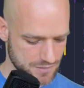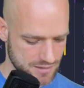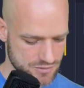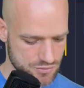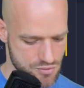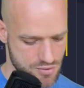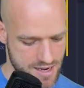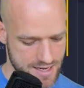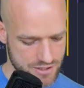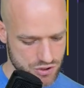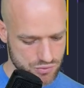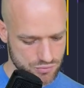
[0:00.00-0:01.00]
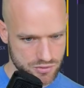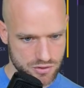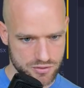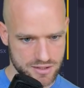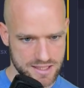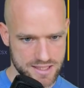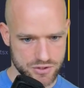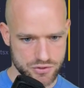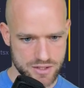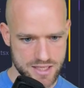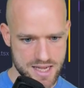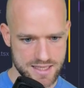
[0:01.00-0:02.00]
So I should only
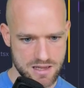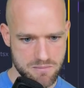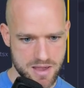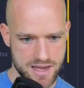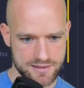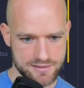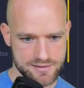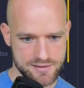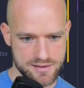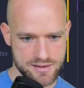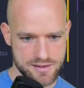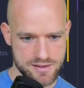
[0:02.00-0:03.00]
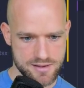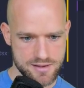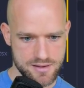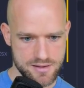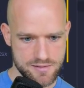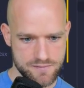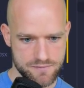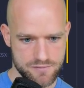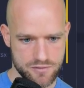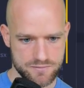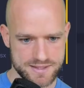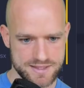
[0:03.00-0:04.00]
actually animate
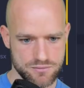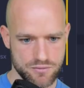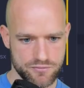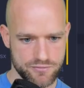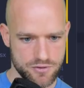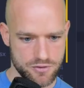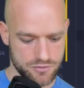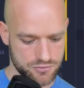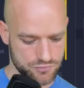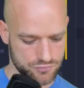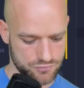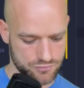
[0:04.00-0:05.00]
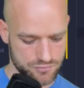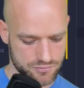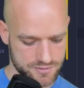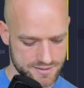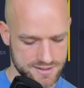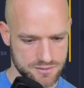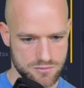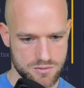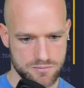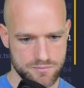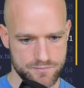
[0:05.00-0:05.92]
from 0.4 to 0.